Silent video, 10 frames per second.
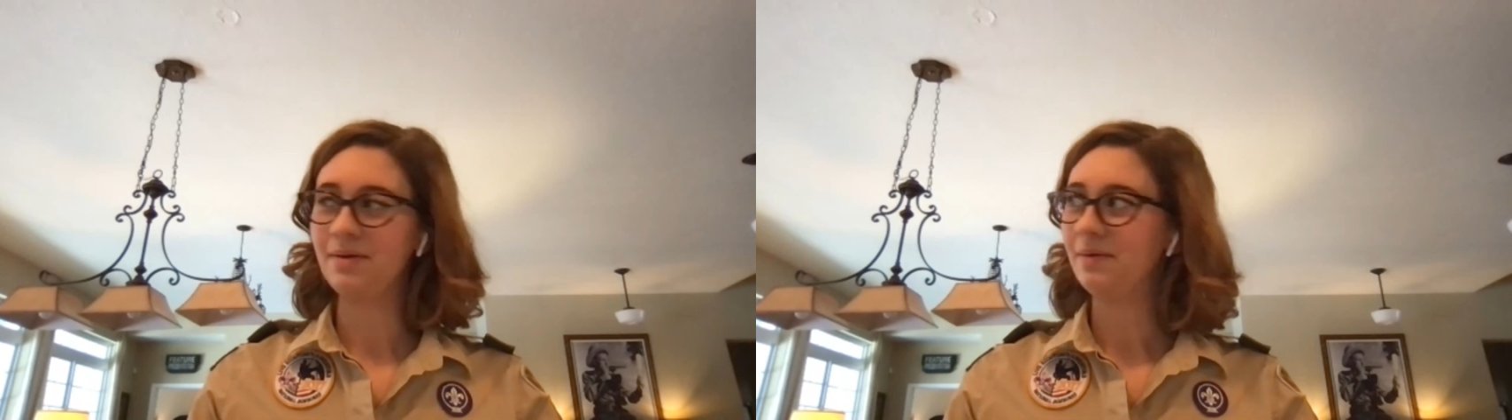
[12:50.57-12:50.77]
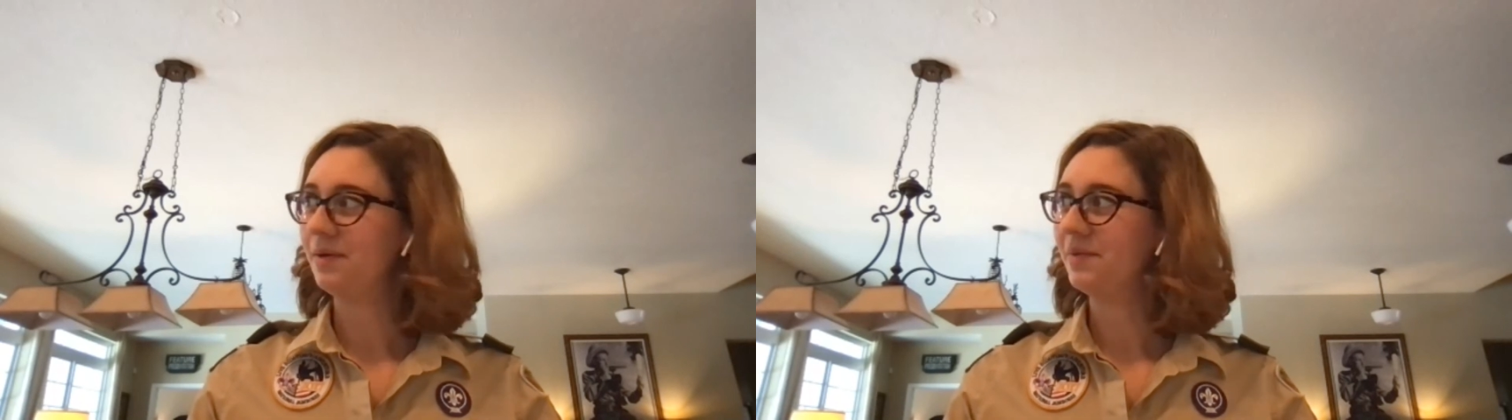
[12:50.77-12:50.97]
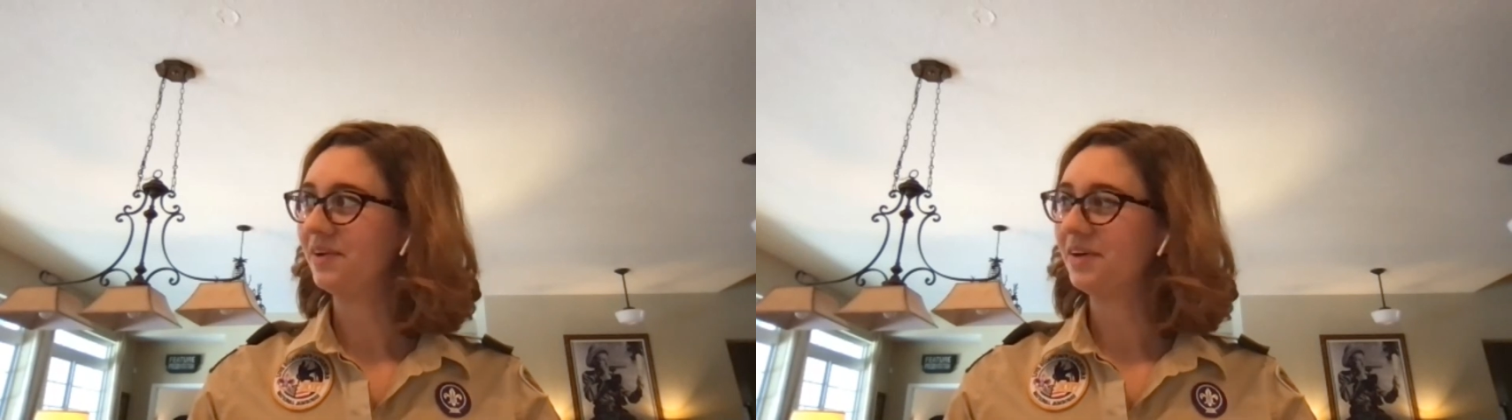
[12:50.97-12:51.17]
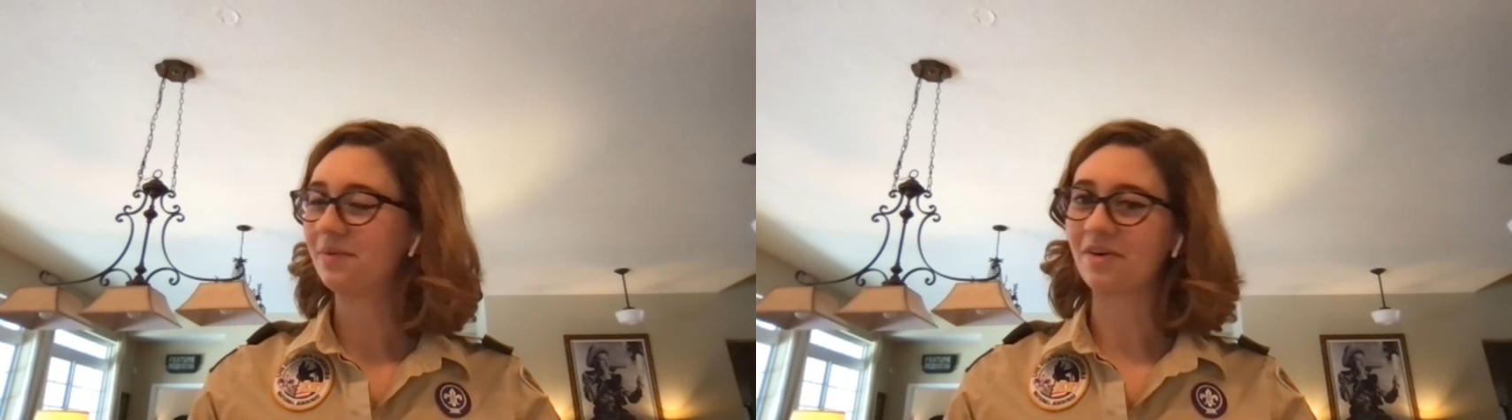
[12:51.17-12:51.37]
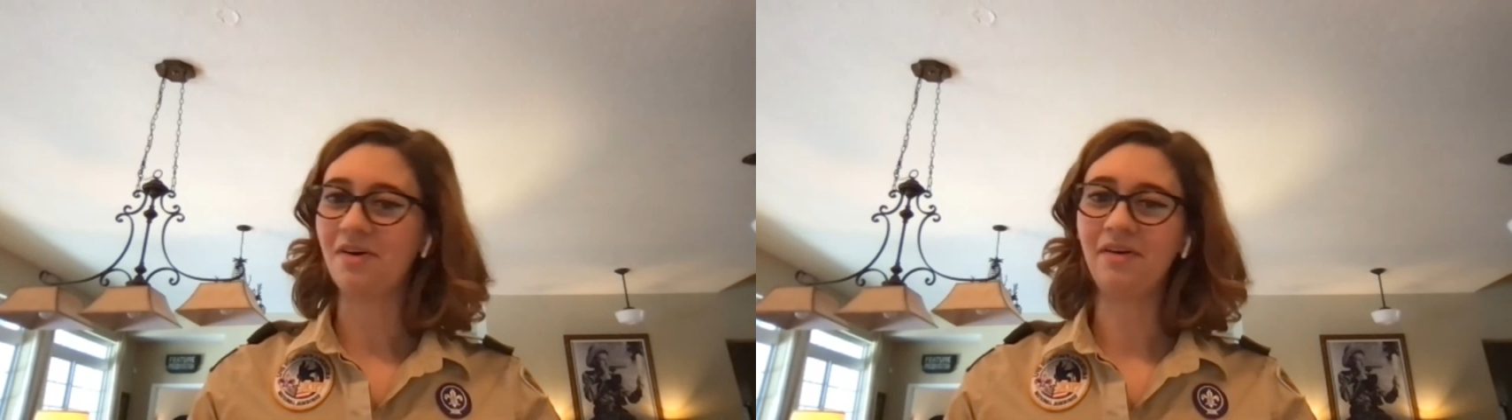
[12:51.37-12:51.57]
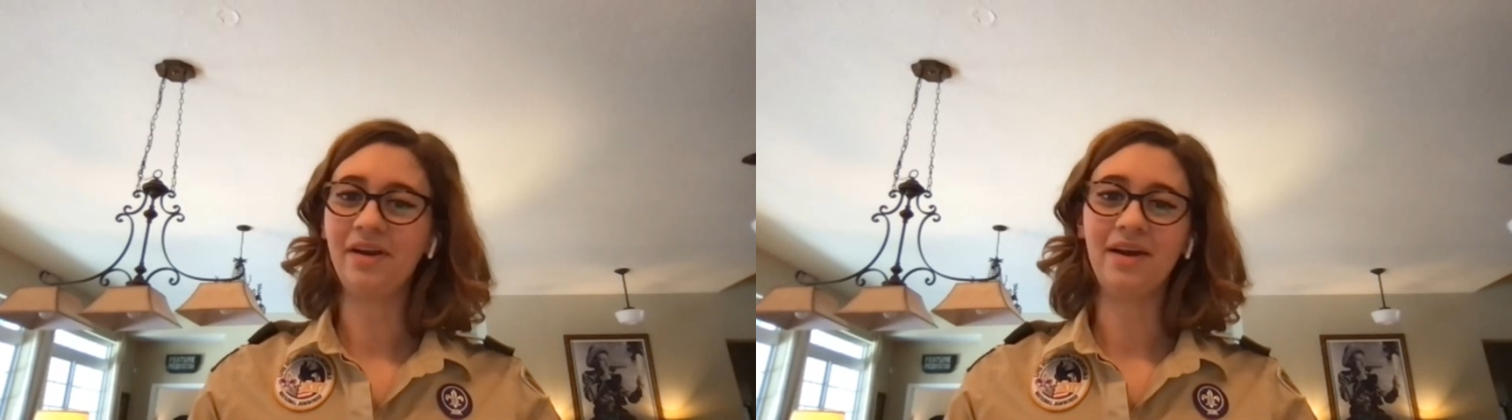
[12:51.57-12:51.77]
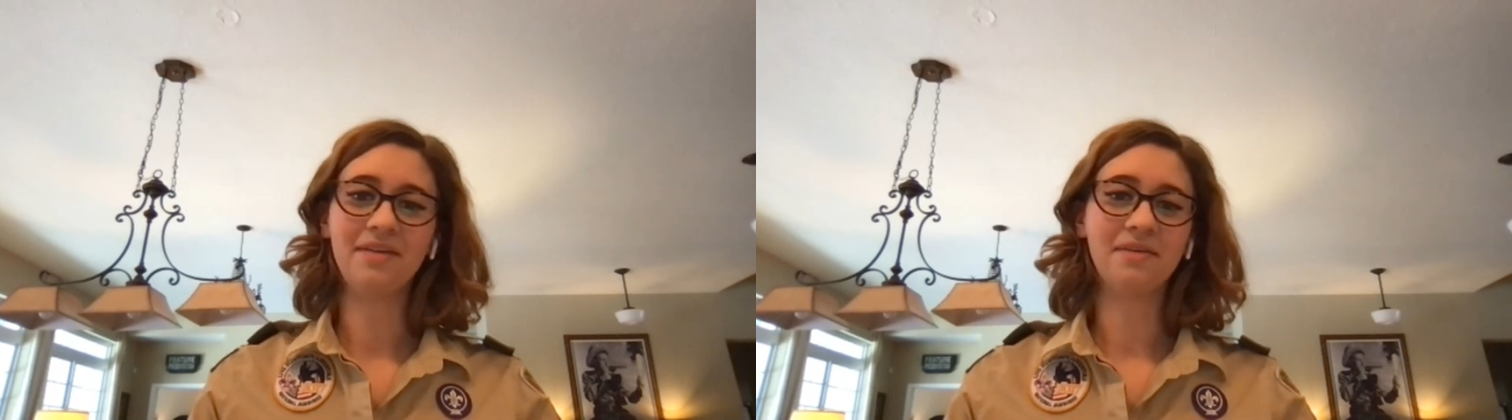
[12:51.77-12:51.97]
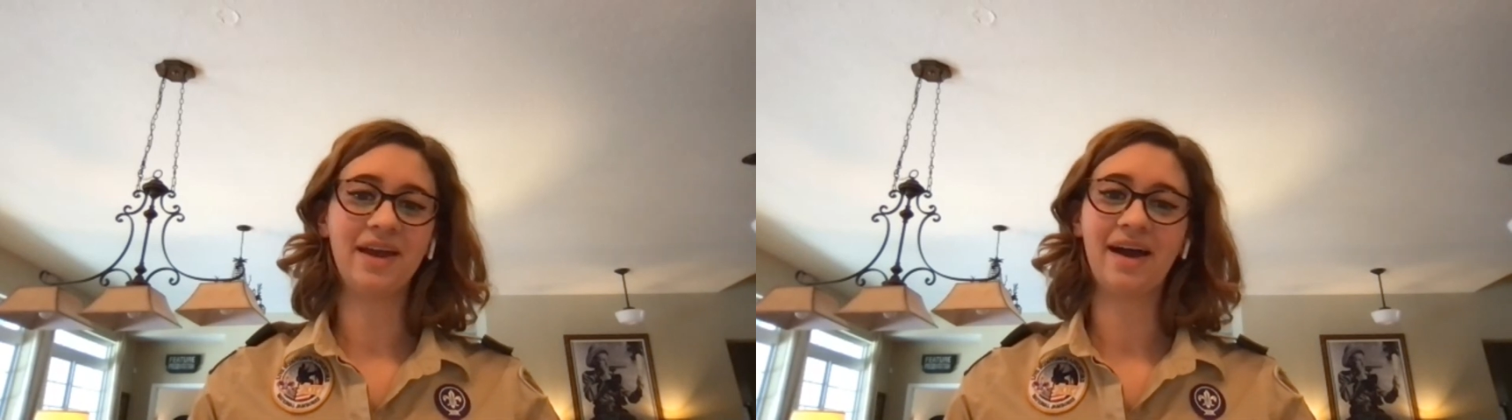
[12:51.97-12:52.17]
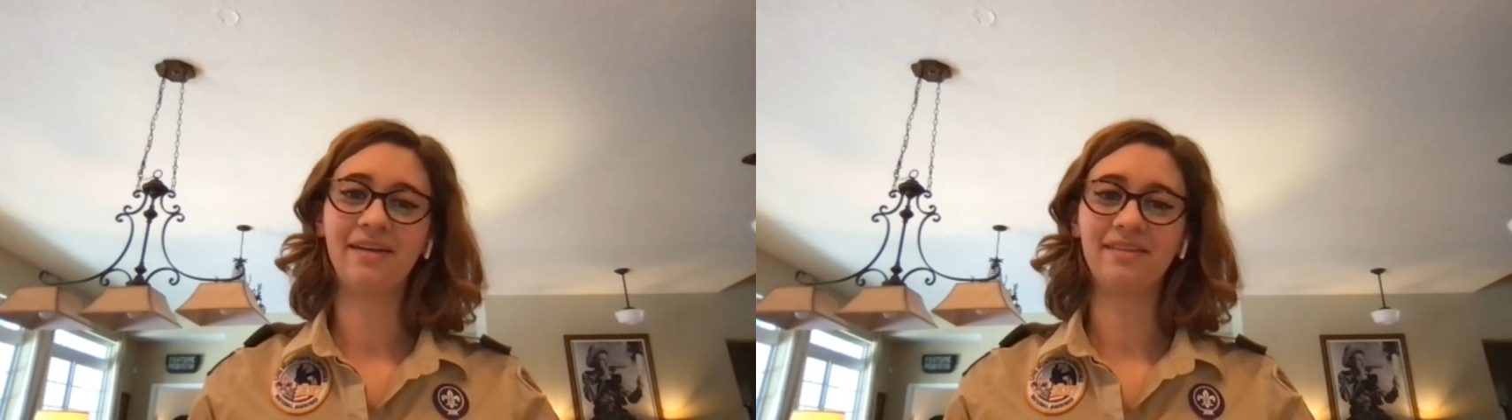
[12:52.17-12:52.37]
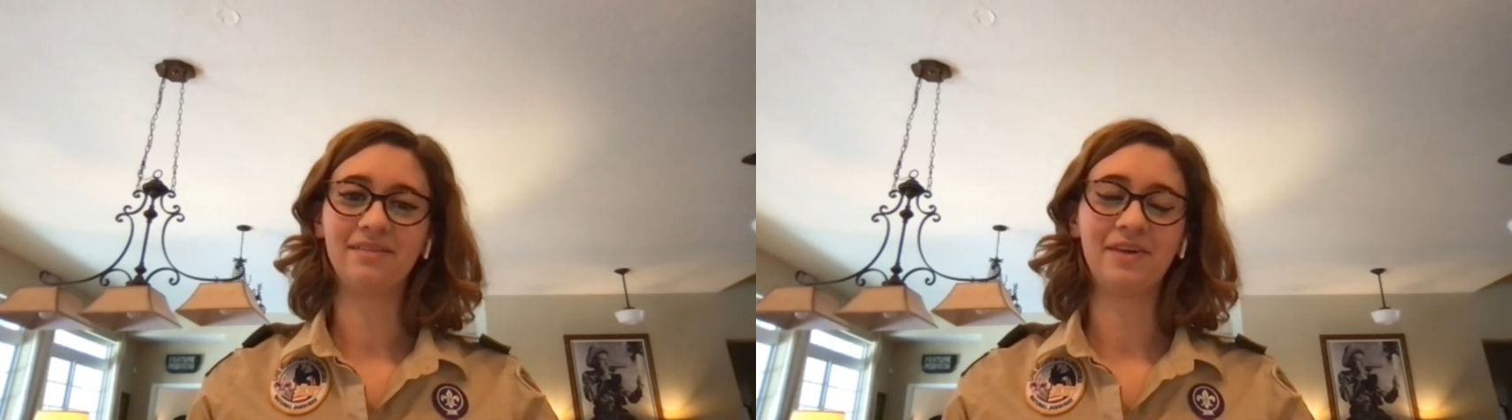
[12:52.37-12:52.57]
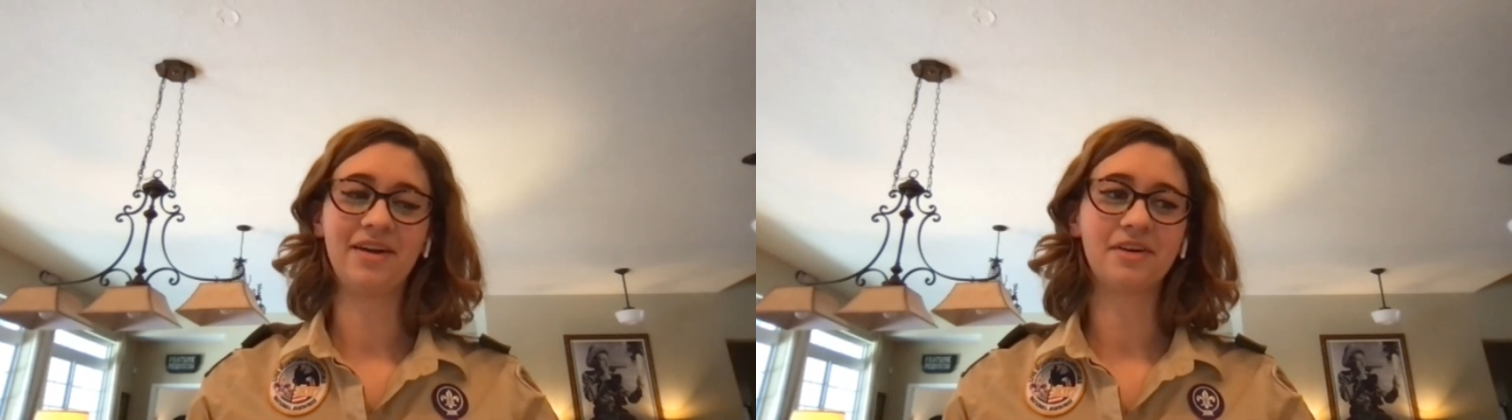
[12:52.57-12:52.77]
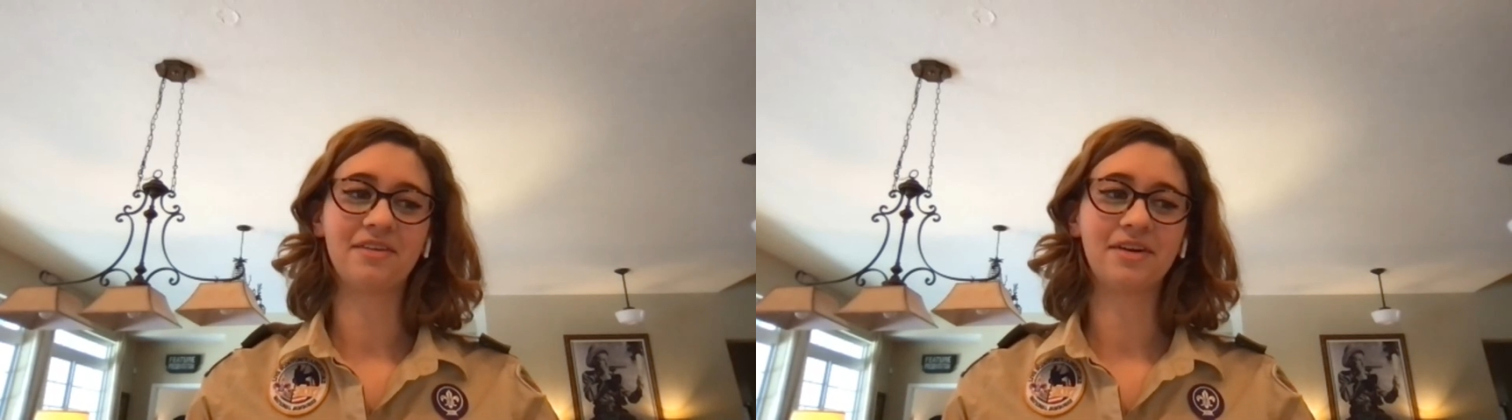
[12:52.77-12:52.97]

Amelia McCullen, and we had a third